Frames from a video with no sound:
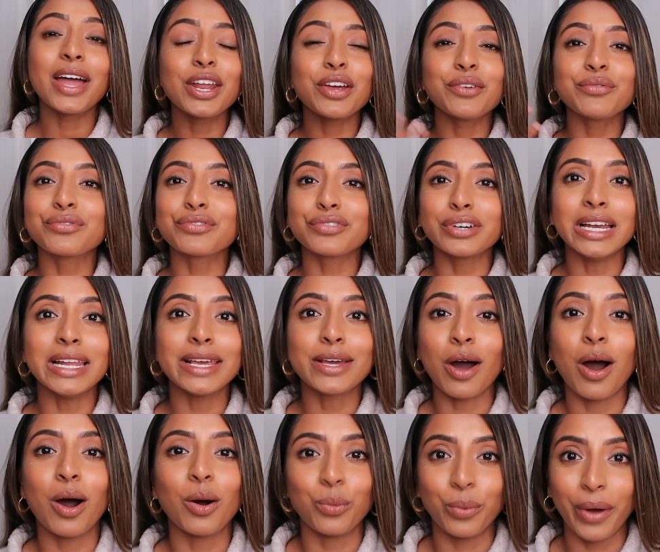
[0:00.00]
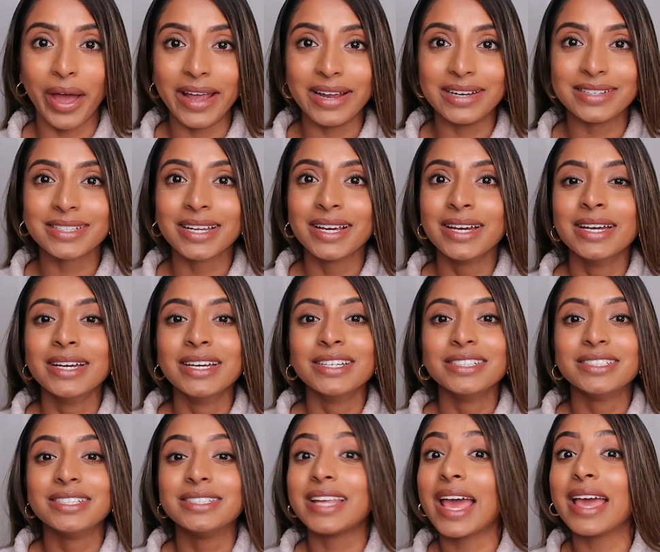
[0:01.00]
And I really can't wait
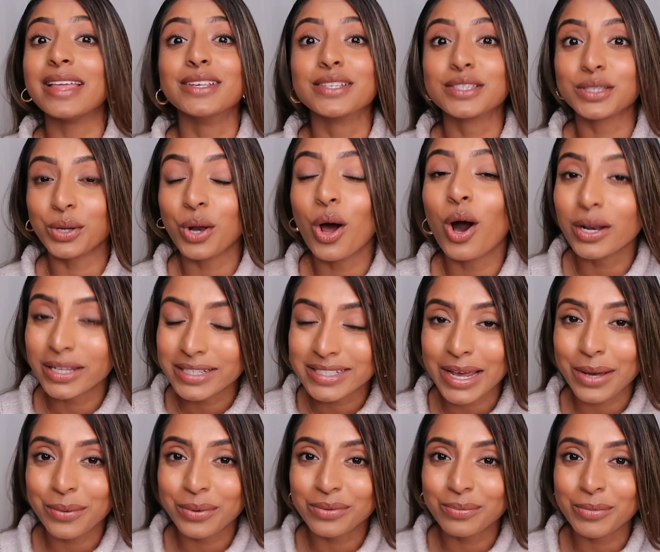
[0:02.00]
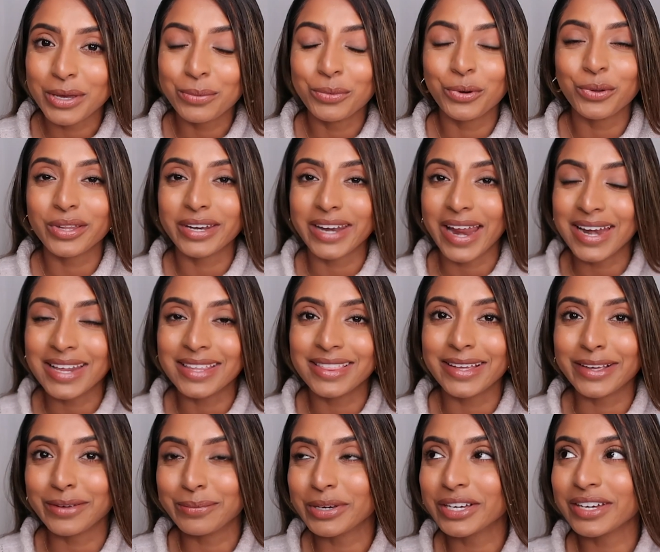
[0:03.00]
to take this on holiday with me more than
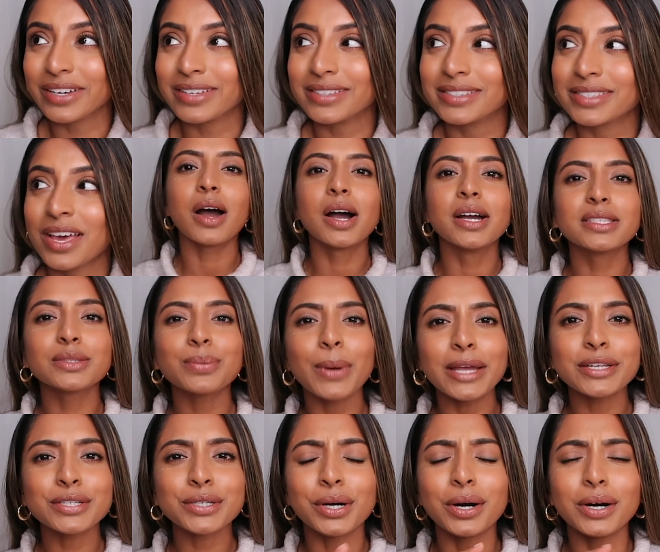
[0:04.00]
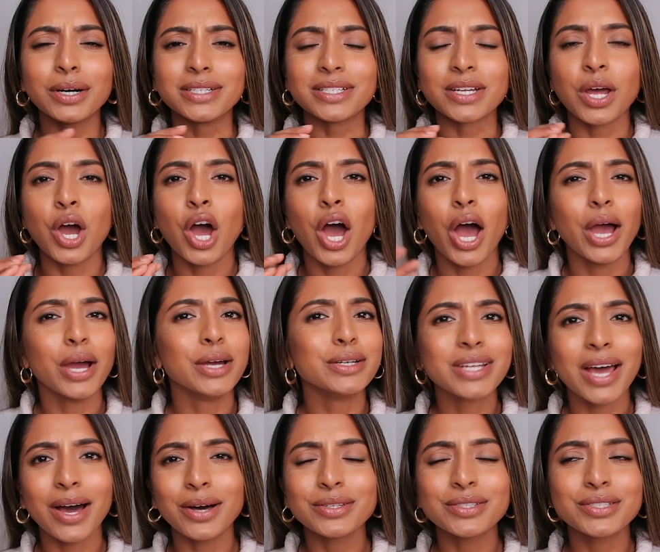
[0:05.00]
anything, because I swear to God,
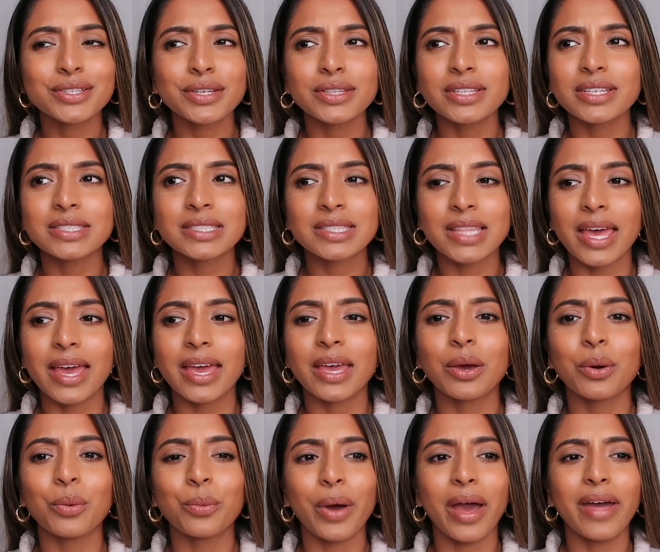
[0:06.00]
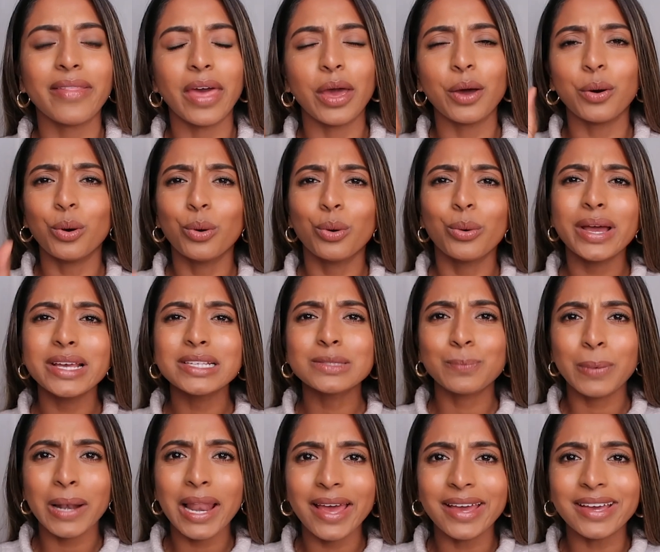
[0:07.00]
hotels do this thing where they always
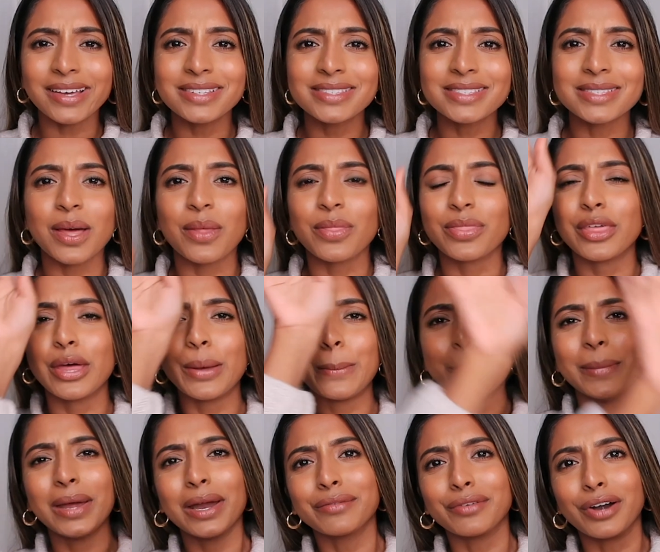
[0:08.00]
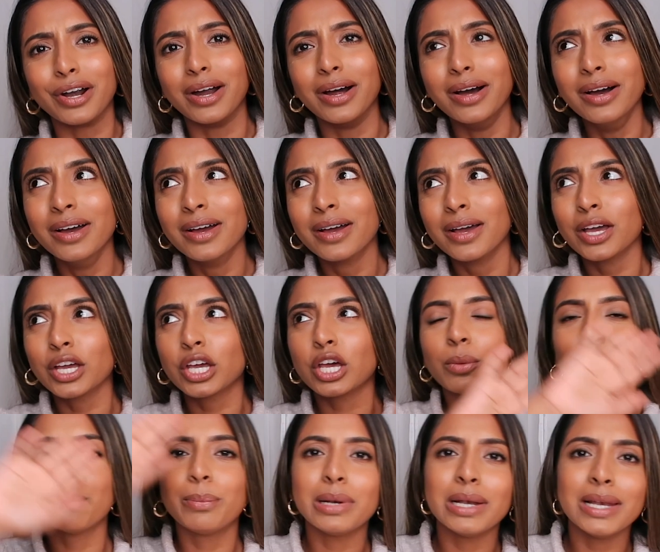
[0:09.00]
place the mirror
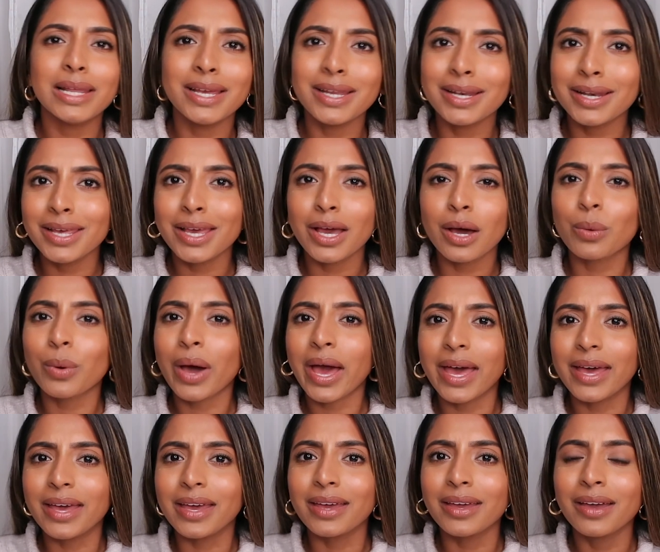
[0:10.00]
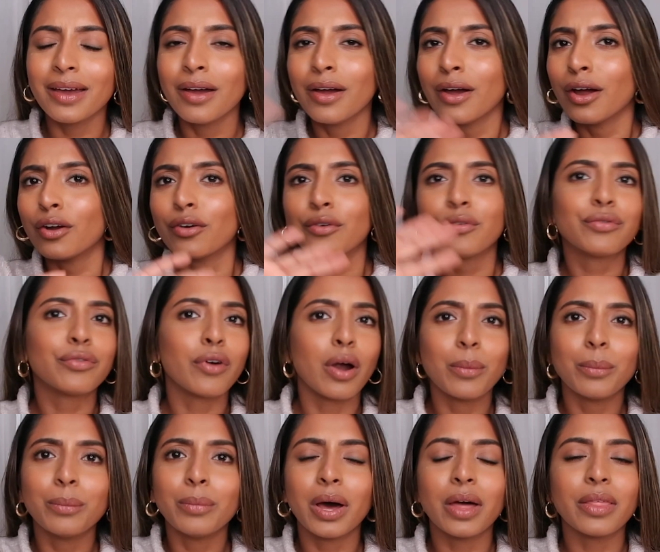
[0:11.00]
completely away
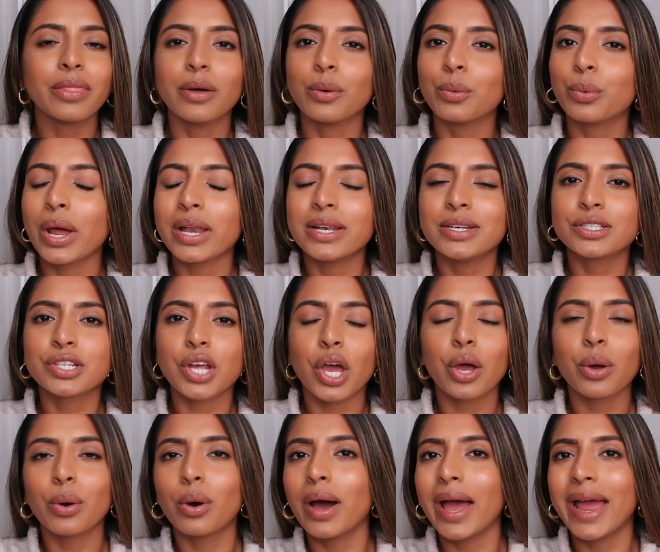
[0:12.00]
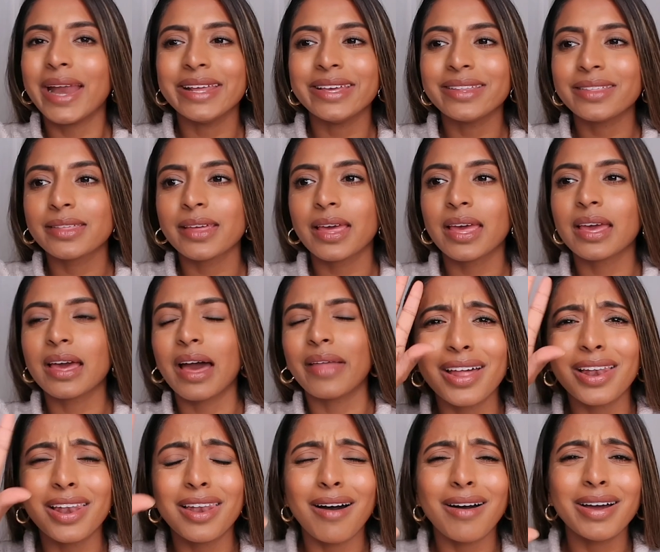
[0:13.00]
from the window or anything.
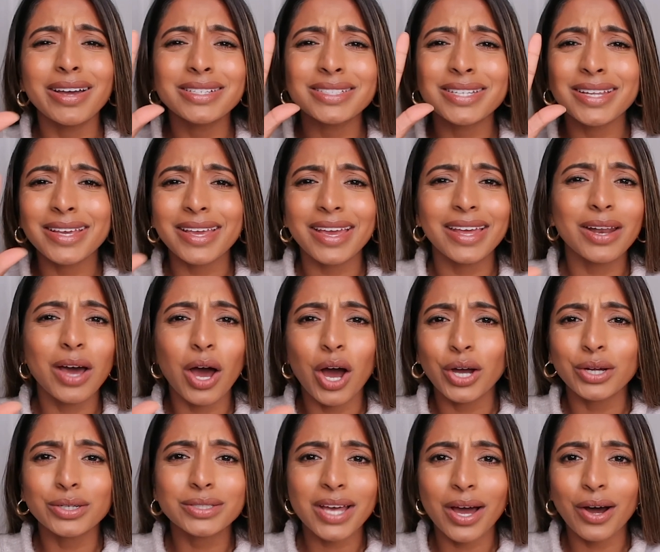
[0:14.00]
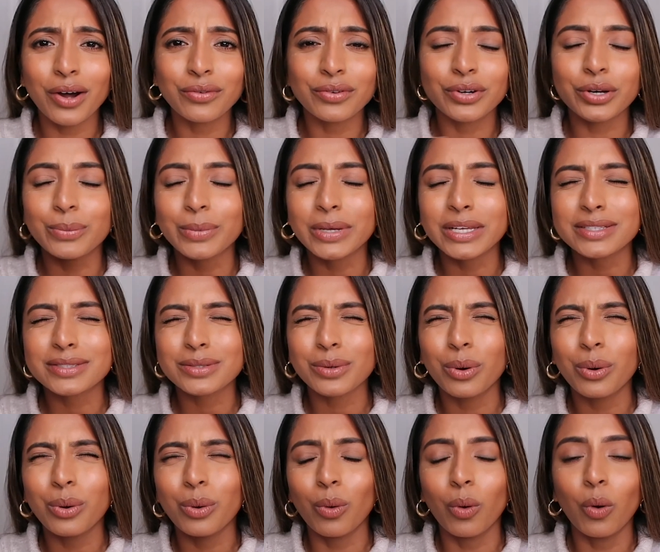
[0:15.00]
And the lighting in a hotel room is
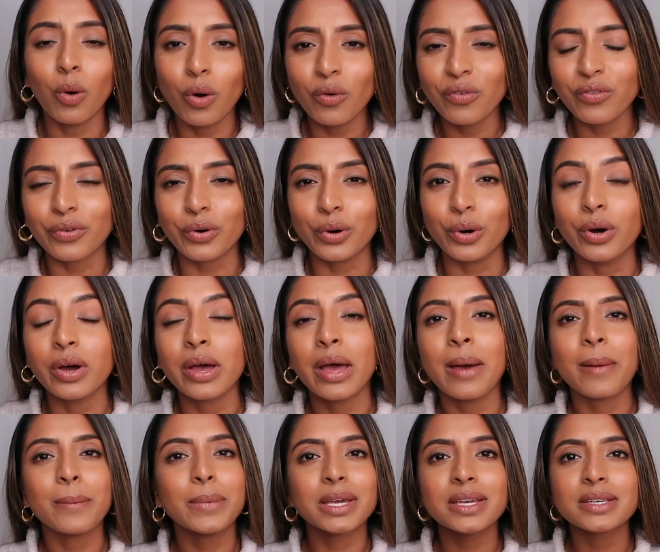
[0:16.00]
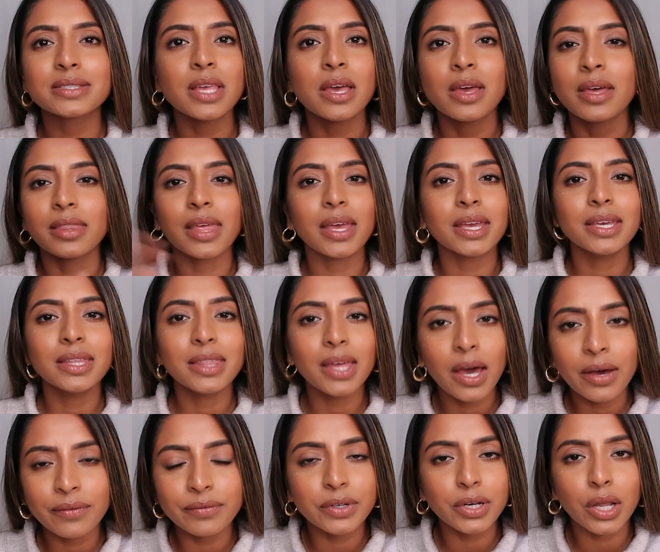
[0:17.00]
awful because they either
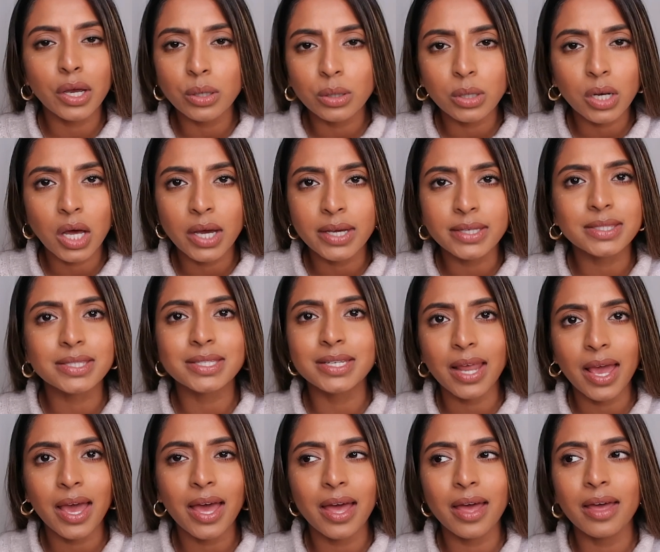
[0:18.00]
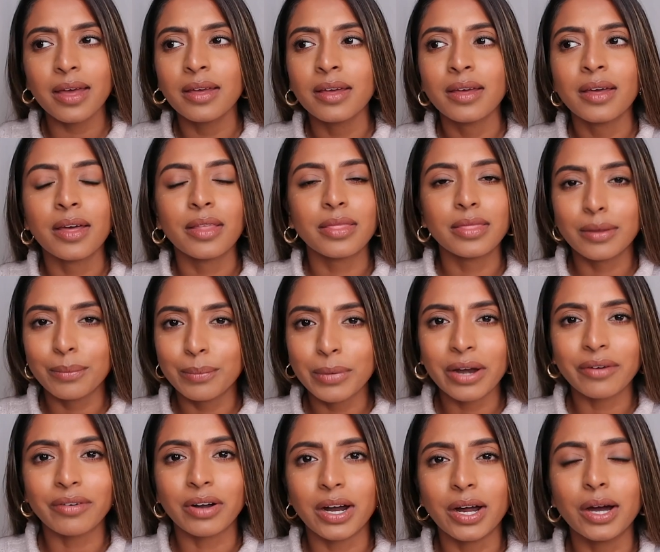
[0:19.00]
have no lights near the
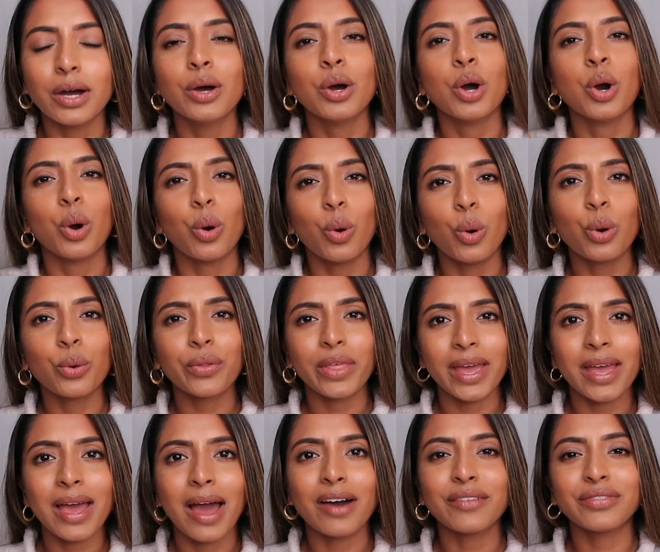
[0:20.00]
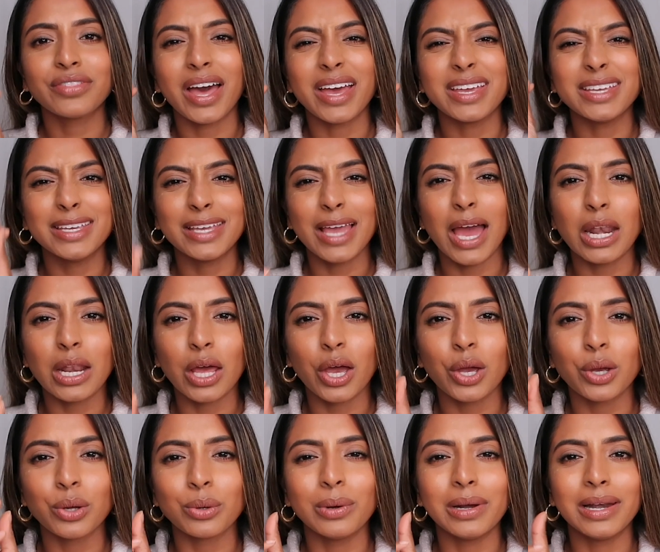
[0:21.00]
mirror or they have that
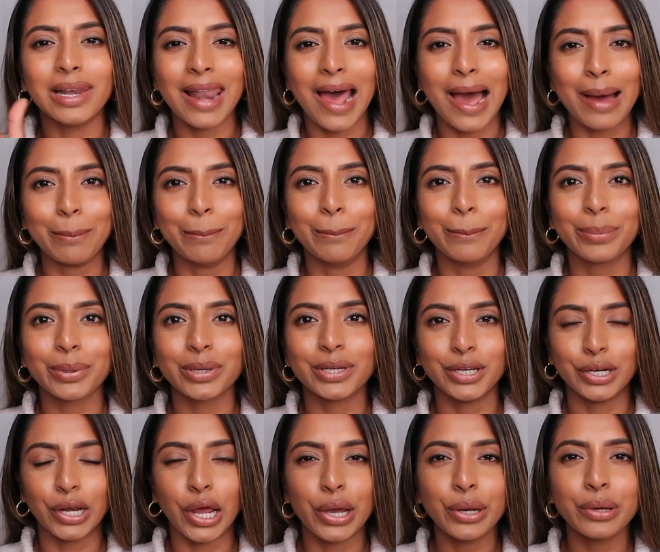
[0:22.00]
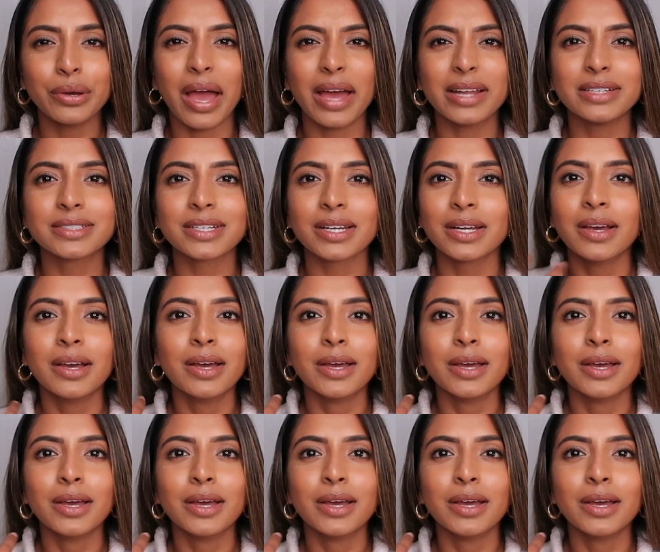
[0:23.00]
yellow lamp, you know, and